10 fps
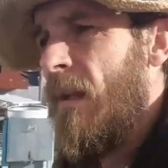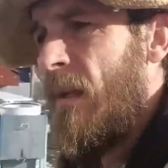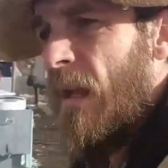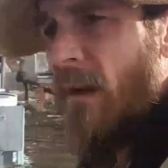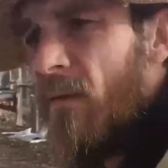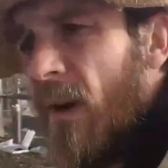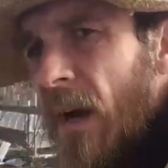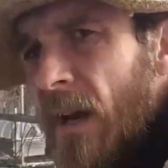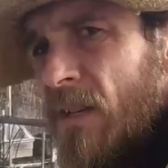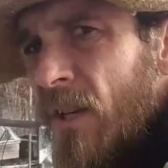I'm getting
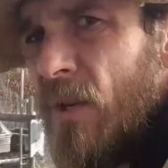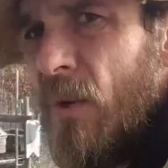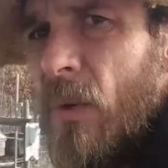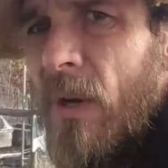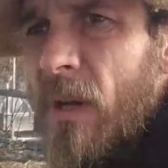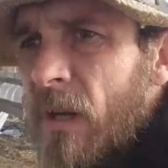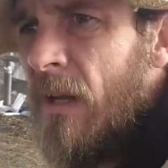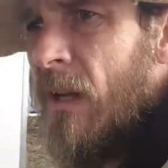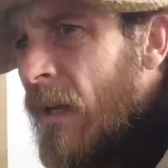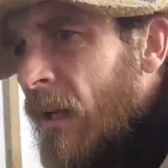ready to
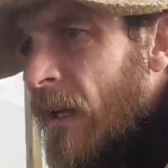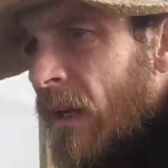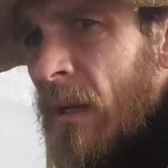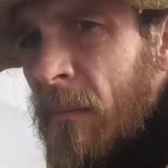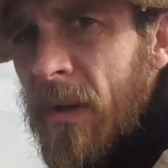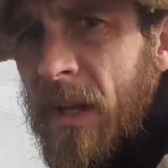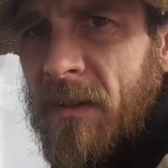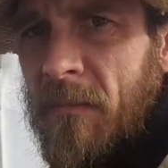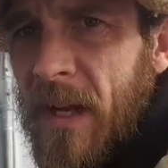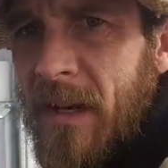
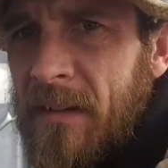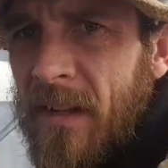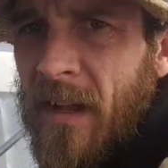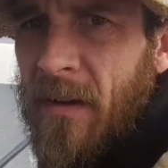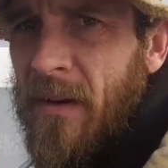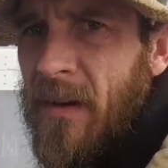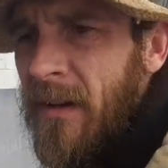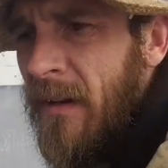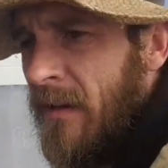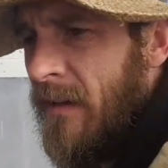plant some lettuce out.
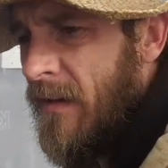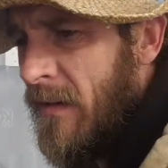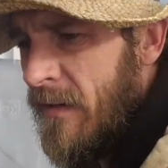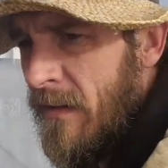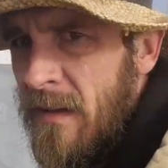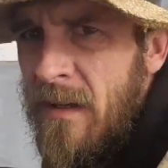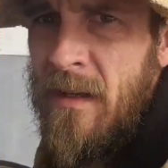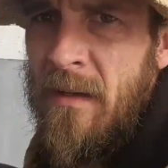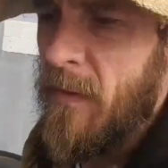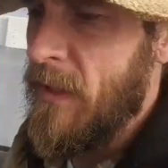
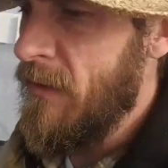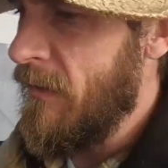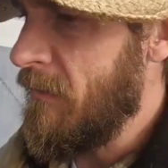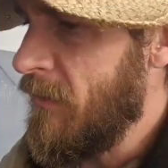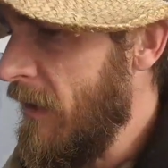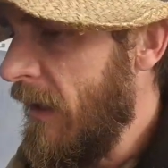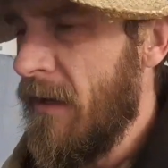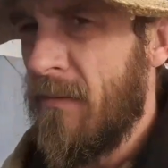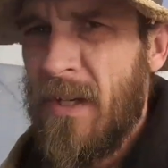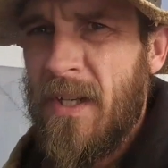I'm doing some
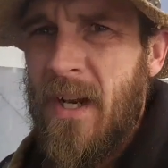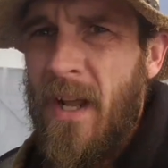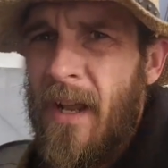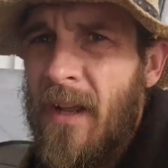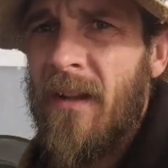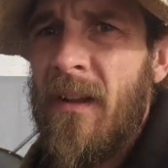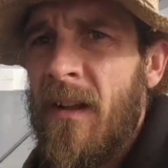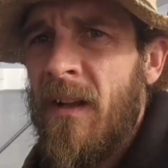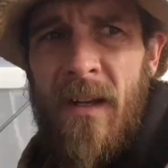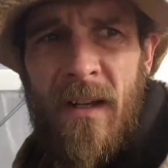greenhouse work today.
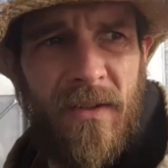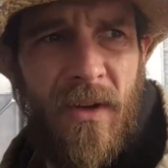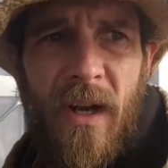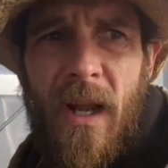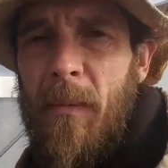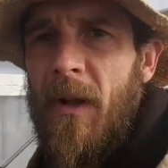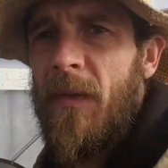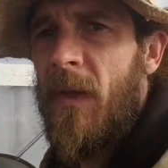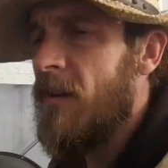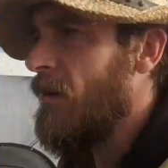Show you a couple
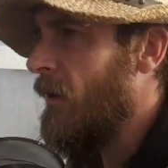other things